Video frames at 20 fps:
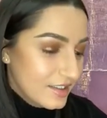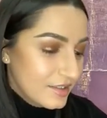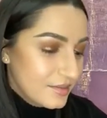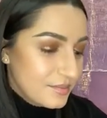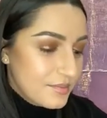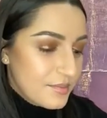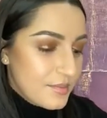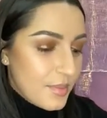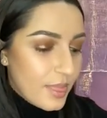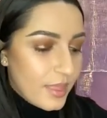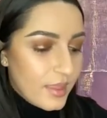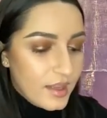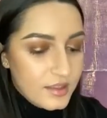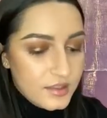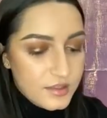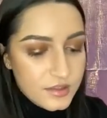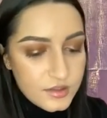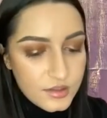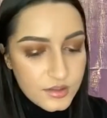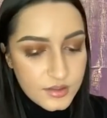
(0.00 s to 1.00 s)
What
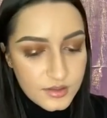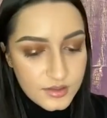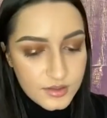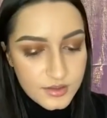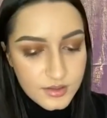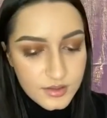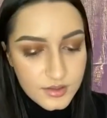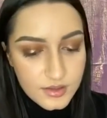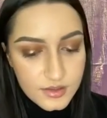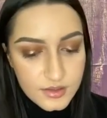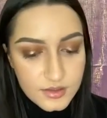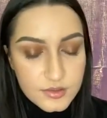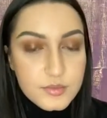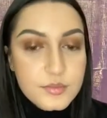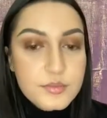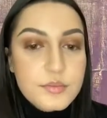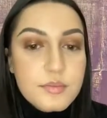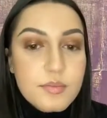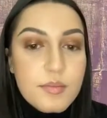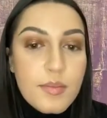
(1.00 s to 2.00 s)
color are you using
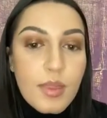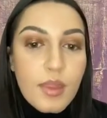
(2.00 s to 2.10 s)
again?